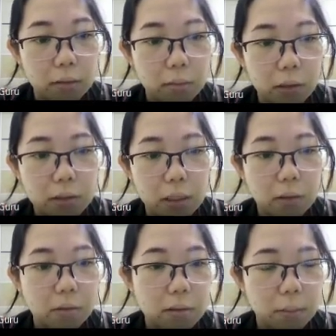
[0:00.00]
because I
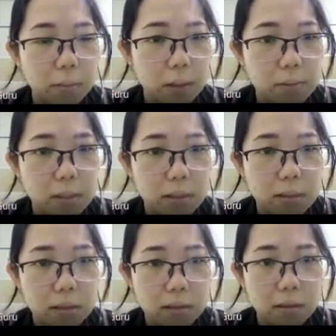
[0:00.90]
know sometimes
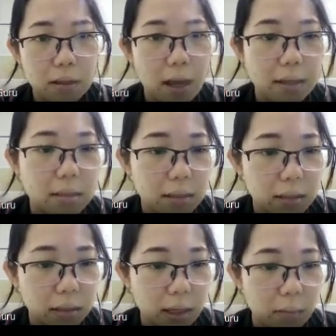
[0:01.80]
this
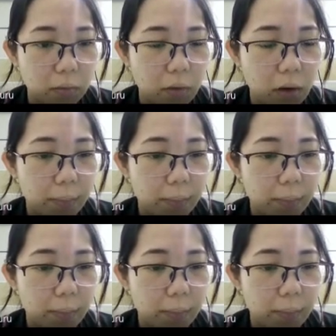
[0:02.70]
answer can be wrong.